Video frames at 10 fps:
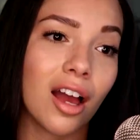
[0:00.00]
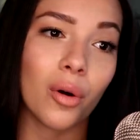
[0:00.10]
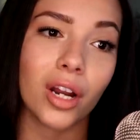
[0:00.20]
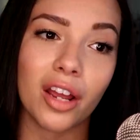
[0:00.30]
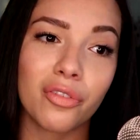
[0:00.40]

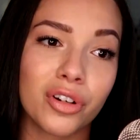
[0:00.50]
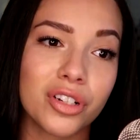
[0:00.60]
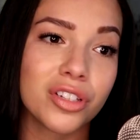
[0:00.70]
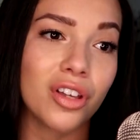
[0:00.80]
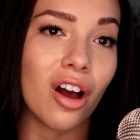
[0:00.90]
When I
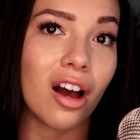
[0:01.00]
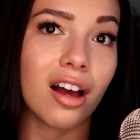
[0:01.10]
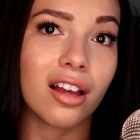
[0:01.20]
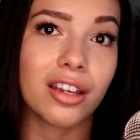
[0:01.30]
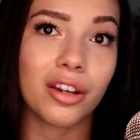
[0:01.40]
first
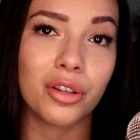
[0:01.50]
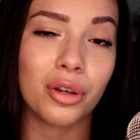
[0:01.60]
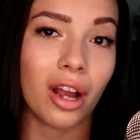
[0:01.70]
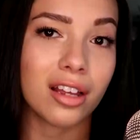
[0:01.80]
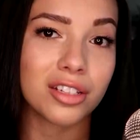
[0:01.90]
saw,
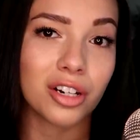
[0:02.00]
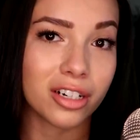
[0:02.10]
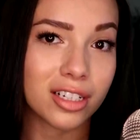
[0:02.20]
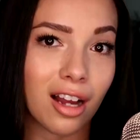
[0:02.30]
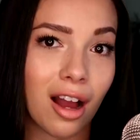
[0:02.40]
you guys
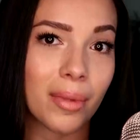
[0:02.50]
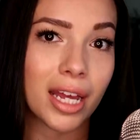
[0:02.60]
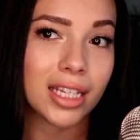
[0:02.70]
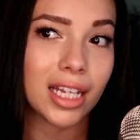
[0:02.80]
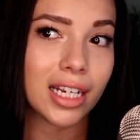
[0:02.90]
start to
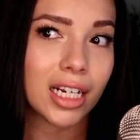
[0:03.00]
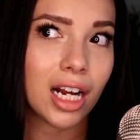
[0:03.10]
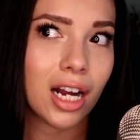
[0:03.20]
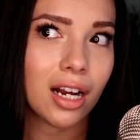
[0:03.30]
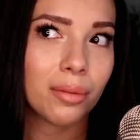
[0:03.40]
comment like,
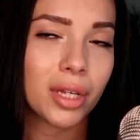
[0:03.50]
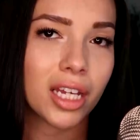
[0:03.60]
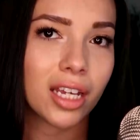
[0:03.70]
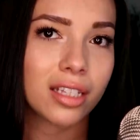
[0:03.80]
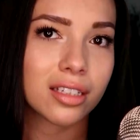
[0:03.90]

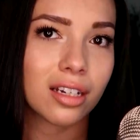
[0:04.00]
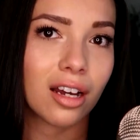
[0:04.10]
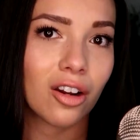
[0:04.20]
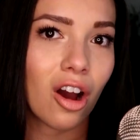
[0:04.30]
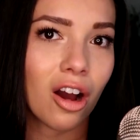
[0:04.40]
it gets
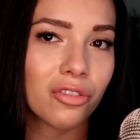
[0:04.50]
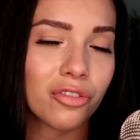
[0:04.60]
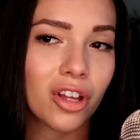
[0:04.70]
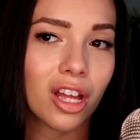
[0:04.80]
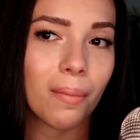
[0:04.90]
cut
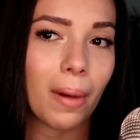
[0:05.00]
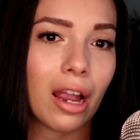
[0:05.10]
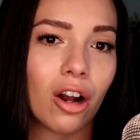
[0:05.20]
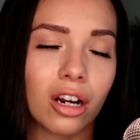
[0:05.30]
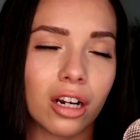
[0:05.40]
off, my
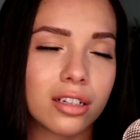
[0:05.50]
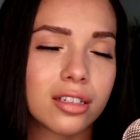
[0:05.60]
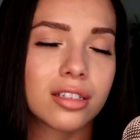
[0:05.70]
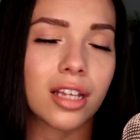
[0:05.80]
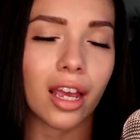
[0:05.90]

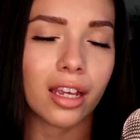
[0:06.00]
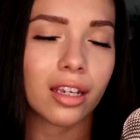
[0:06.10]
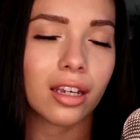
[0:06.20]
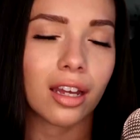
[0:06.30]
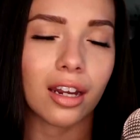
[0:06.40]
heart
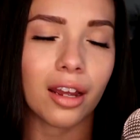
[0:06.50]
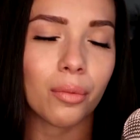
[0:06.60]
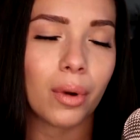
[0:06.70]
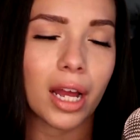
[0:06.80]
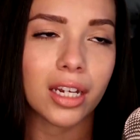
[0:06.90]
sank, and I
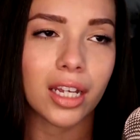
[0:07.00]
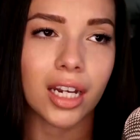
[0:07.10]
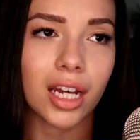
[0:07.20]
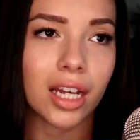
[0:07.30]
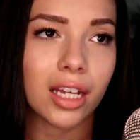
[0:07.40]
went
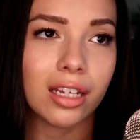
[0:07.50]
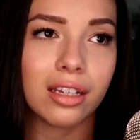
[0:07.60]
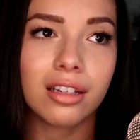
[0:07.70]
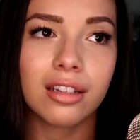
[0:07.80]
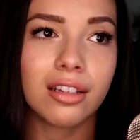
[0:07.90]
and
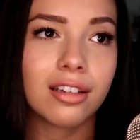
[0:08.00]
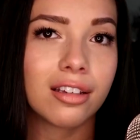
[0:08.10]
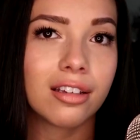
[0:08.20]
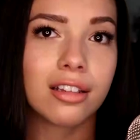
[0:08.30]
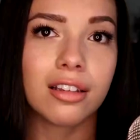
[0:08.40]
I
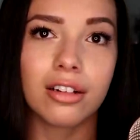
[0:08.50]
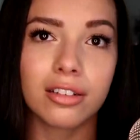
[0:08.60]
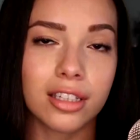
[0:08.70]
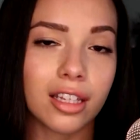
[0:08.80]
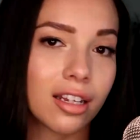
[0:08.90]

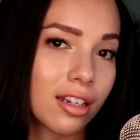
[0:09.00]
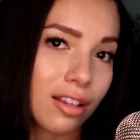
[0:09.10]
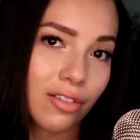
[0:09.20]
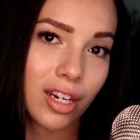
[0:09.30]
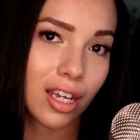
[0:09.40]
looked at the end
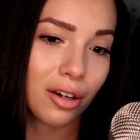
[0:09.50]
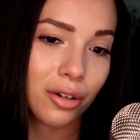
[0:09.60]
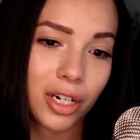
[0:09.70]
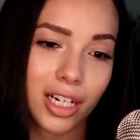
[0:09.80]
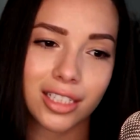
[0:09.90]
of the
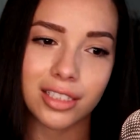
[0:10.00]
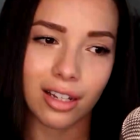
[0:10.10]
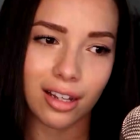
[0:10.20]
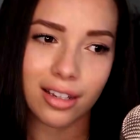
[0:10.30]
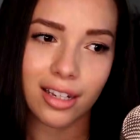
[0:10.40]
video and I
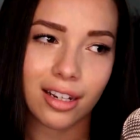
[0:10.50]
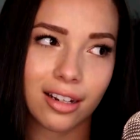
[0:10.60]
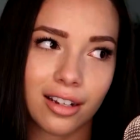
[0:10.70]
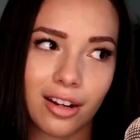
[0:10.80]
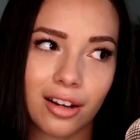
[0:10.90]
saw that
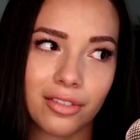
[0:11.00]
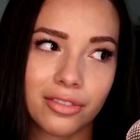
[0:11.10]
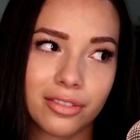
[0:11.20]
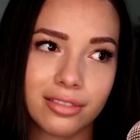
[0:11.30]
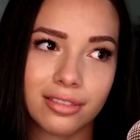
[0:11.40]
it cut
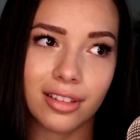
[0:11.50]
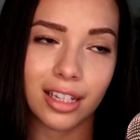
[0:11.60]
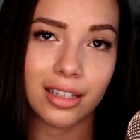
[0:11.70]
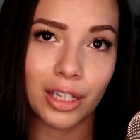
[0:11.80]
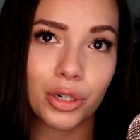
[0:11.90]
off
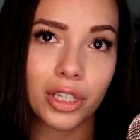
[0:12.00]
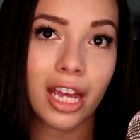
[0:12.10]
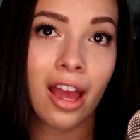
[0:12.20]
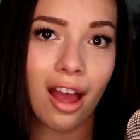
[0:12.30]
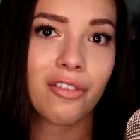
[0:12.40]
like
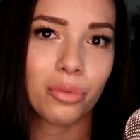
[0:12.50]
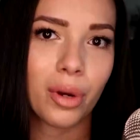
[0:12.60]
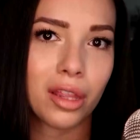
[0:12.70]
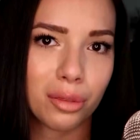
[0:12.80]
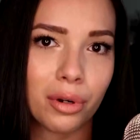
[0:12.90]
literally
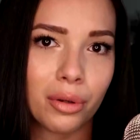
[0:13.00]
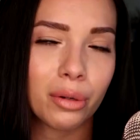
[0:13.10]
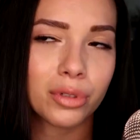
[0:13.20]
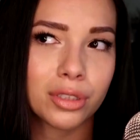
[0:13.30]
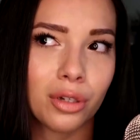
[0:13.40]
halfway through.
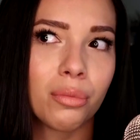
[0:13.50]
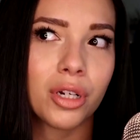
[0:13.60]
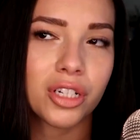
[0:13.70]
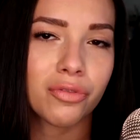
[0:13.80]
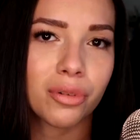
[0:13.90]
There was so
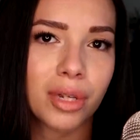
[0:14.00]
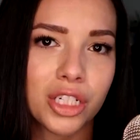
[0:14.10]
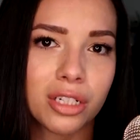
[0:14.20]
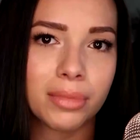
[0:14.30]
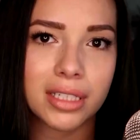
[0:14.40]
much
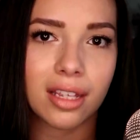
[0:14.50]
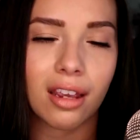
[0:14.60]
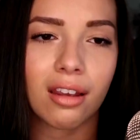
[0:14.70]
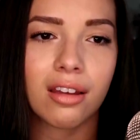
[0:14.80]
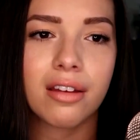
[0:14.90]
information missing.